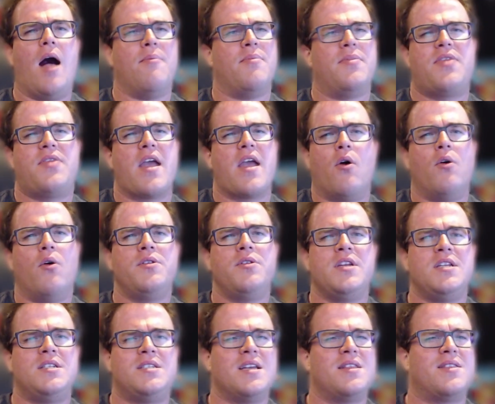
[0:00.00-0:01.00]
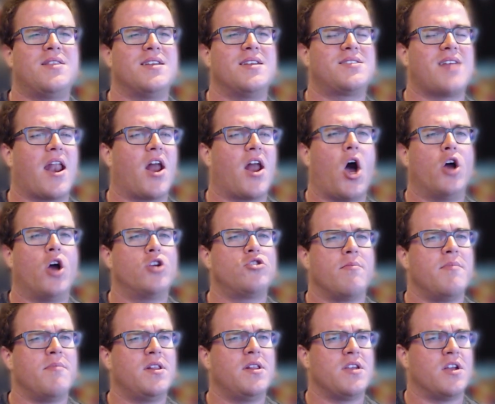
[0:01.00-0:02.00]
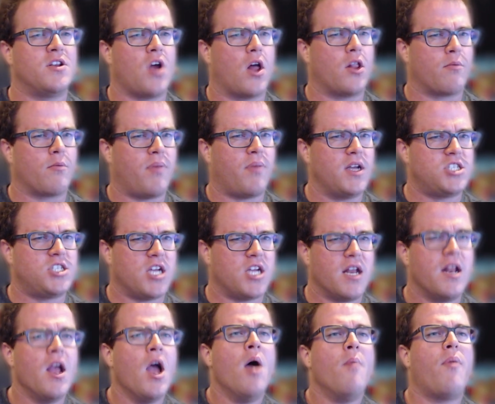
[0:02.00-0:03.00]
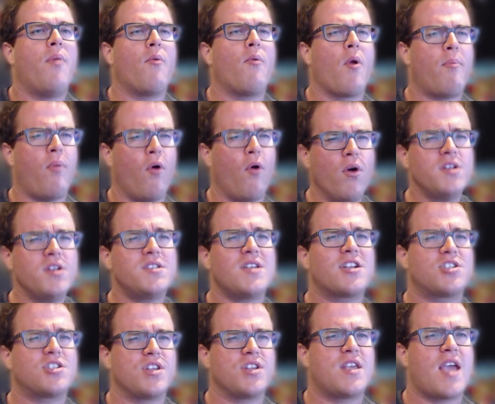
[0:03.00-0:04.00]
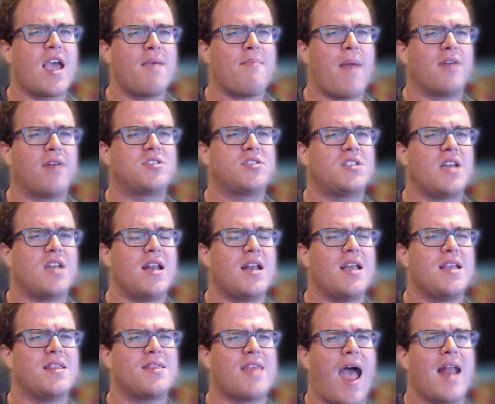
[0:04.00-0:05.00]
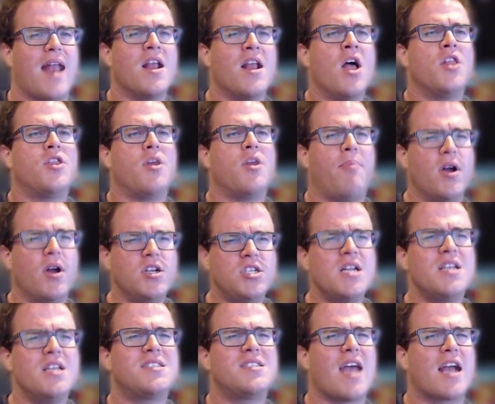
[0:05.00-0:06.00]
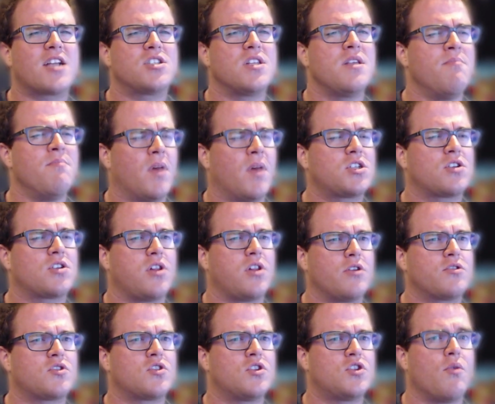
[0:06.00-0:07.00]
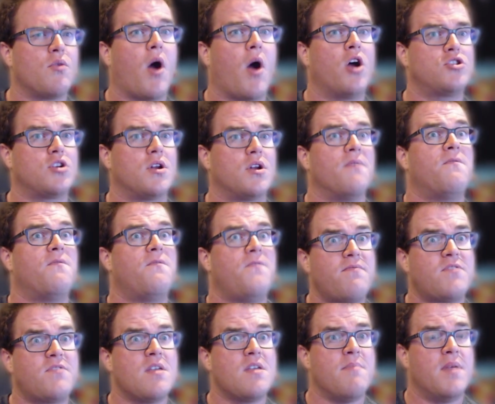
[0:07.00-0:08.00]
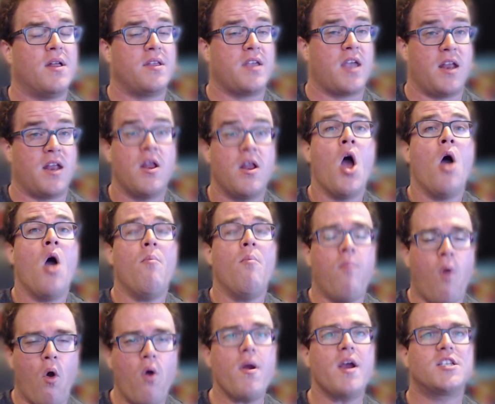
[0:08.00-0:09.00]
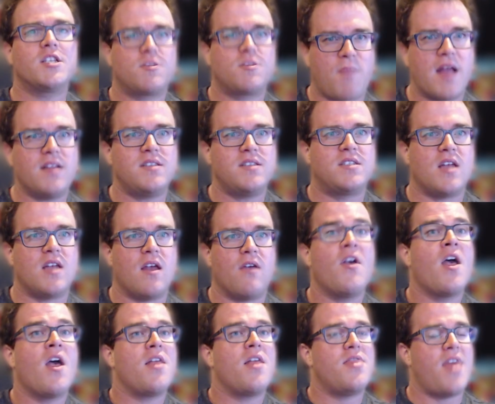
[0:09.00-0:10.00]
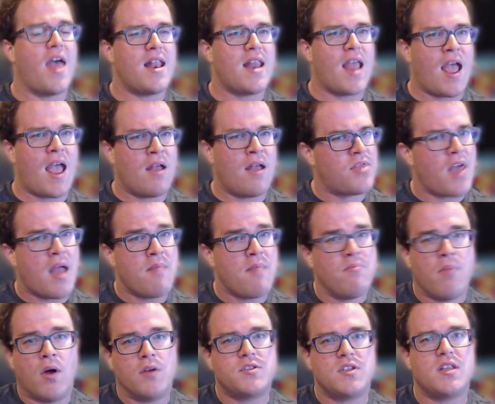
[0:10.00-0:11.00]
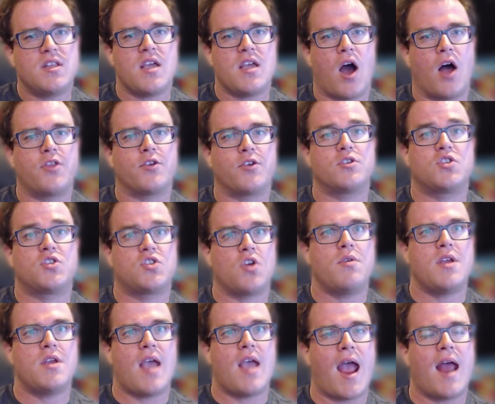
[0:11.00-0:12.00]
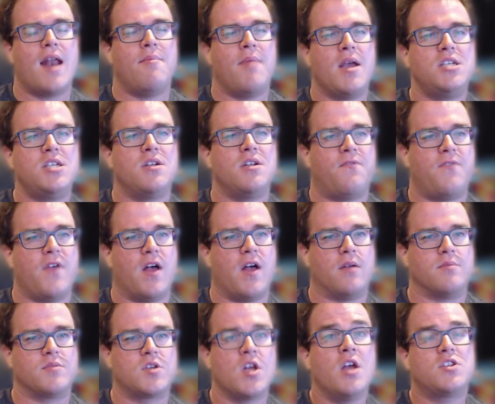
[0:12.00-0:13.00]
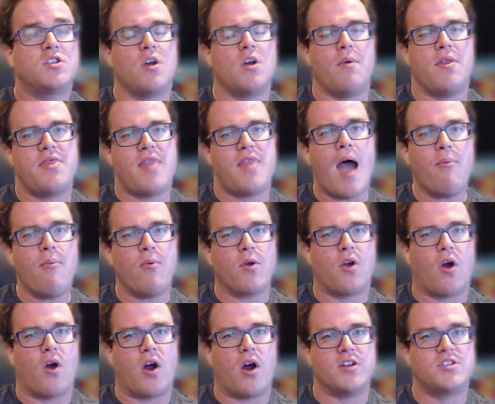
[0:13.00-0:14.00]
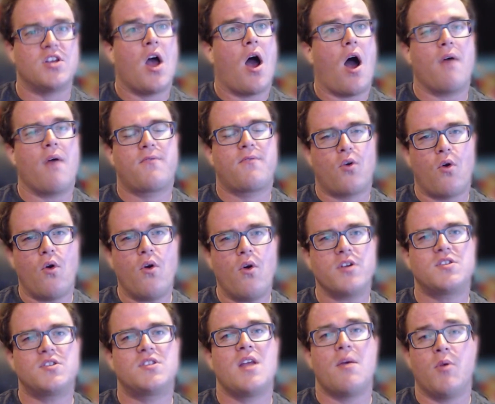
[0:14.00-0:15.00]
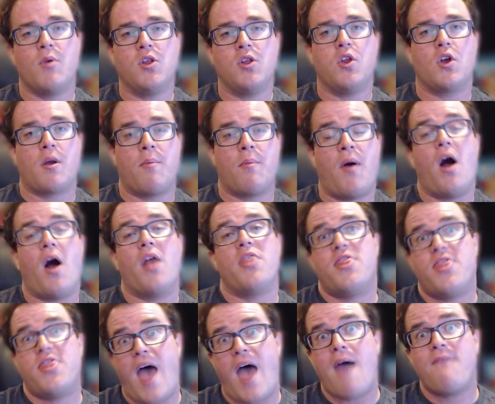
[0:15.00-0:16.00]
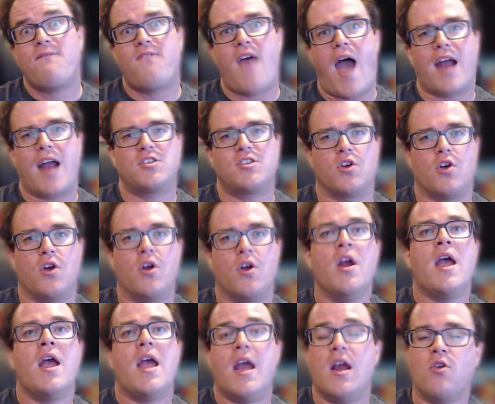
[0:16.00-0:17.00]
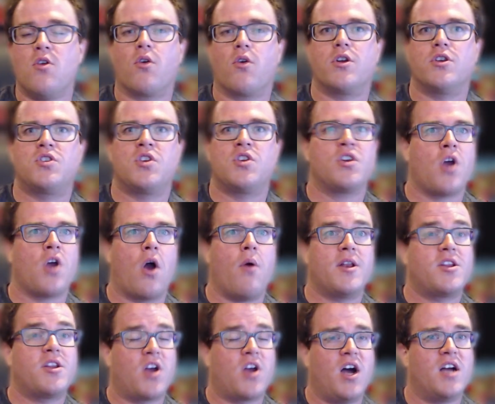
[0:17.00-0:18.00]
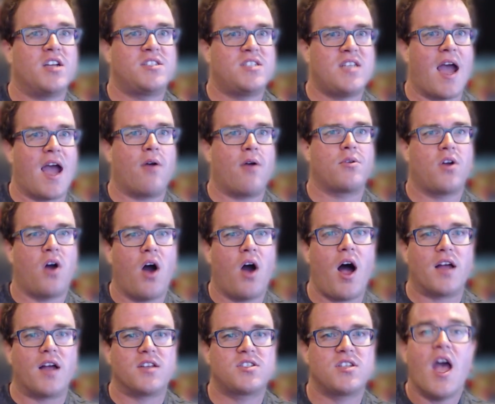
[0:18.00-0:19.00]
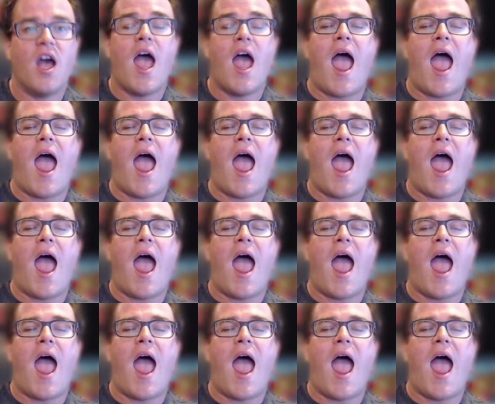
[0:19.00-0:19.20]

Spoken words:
they only did this at $100 million budget, but reports actually came out stating that the budget is actually much closer to $150 million, more expensive than most of the other Sony animation films. So in that regards, of course, they would look upon that factor in order to go and cut down costs.